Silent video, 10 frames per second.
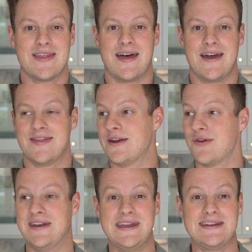that they
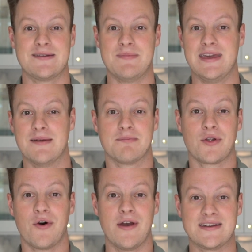don't need to be
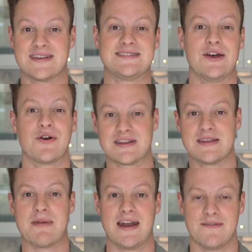employed to still get
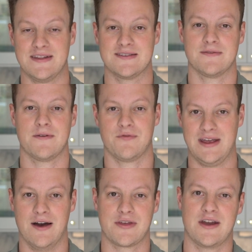the benefits of a free
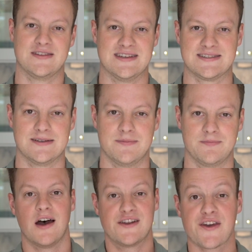healthcare system.
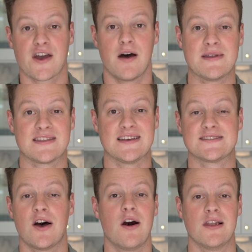Another comment that I
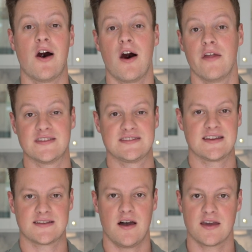saw a lot on this
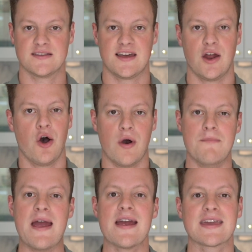TikTok is that, oh,
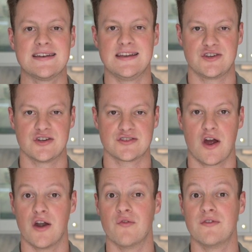American teachers
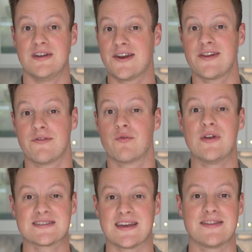are literally
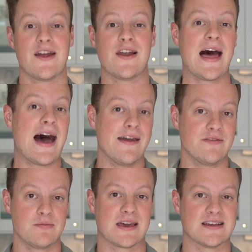risking their
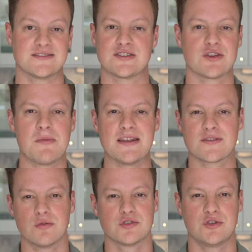lives because there's so many
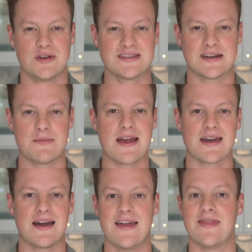school shootings in
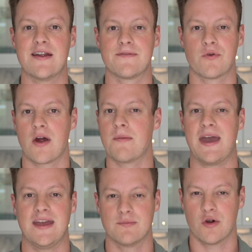America and therefore are
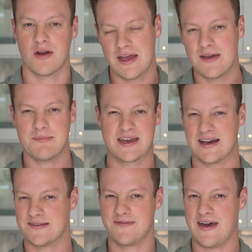paid more
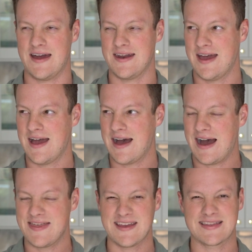because of that.
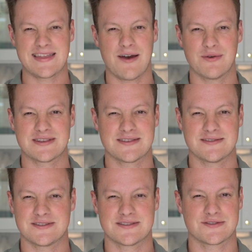I think that was
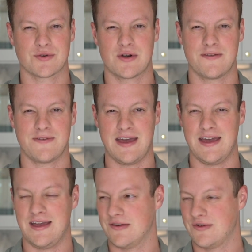just sort of
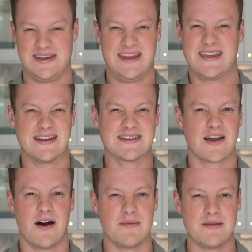a ridiculous
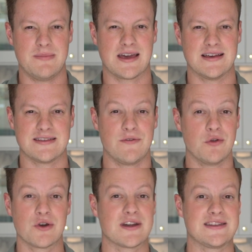comment because if
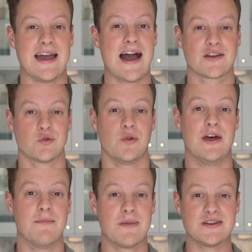you look at the actual
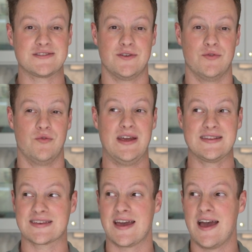numbers, the
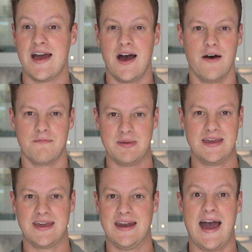risk of
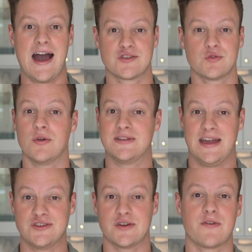being in actual
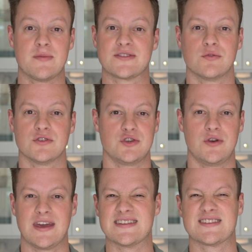danger from a school
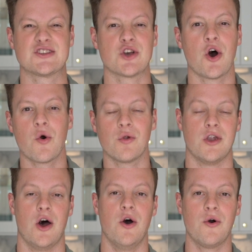shooting is so
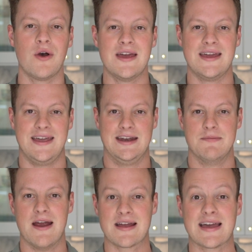low in
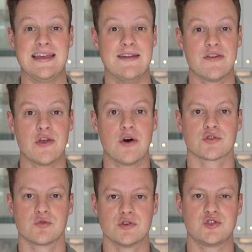America, even though
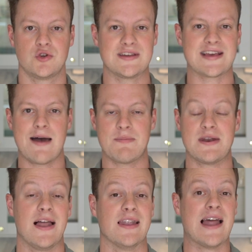school shootings happen
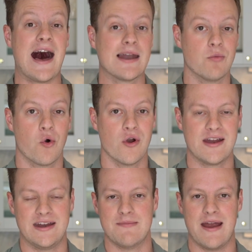a lot more
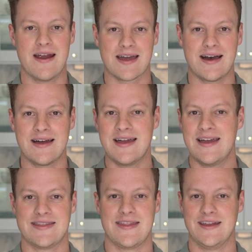in America
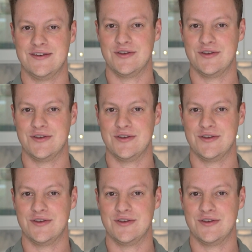than they